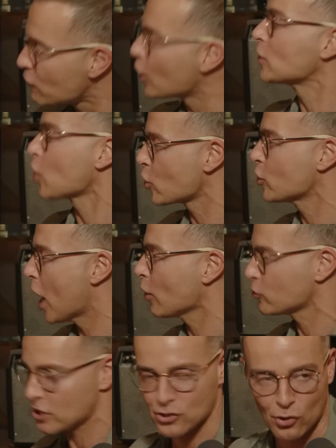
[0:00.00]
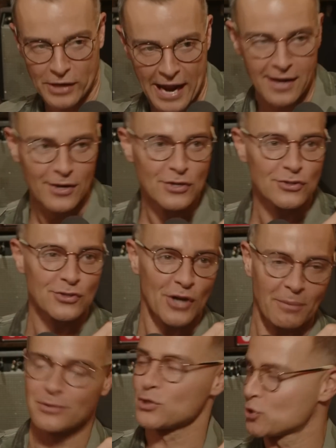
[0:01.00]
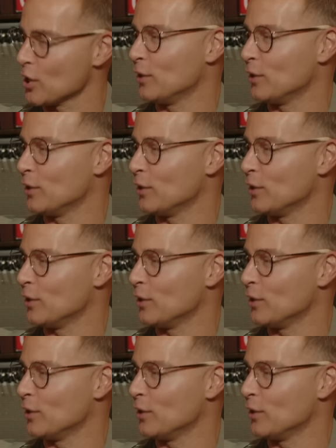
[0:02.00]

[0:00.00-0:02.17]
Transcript: I'll give you guys a hundred dollars each. Okay, just come to the